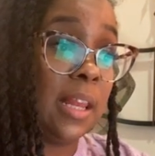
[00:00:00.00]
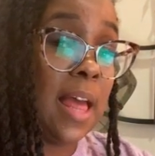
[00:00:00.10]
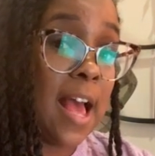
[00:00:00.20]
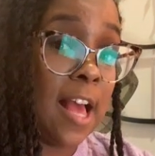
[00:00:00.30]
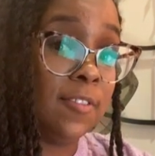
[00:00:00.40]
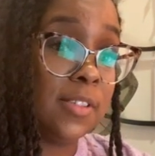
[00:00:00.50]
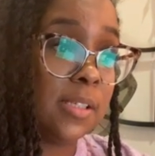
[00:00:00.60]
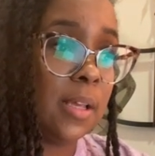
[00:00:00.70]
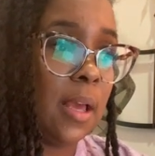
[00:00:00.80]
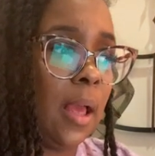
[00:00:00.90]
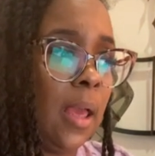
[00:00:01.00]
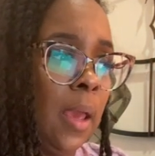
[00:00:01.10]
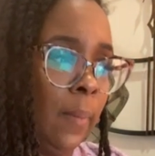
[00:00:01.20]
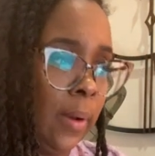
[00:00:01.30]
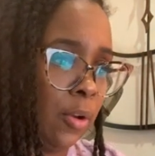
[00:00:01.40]
left,
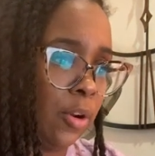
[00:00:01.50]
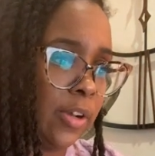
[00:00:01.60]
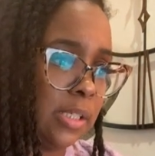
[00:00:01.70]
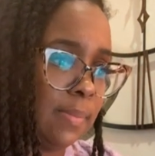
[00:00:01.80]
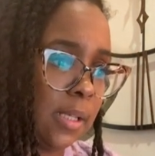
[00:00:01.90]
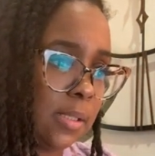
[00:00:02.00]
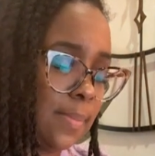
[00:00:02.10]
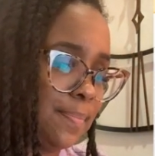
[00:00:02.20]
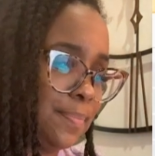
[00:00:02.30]
it would go to Christmas.